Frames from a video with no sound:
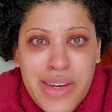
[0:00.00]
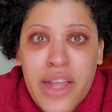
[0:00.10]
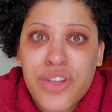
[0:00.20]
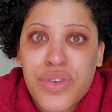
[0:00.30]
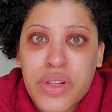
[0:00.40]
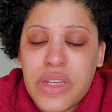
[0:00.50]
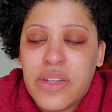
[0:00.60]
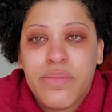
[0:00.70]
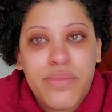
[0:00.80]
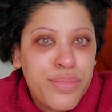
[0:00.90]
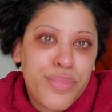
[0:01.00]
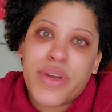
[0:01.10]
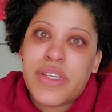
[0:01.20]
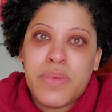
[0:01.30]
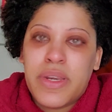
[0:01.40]
naturally.
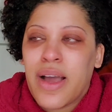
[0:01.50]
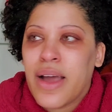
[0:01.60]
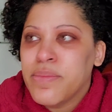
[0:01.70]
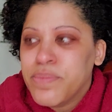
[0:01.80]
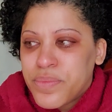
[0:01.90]
Praise be to God.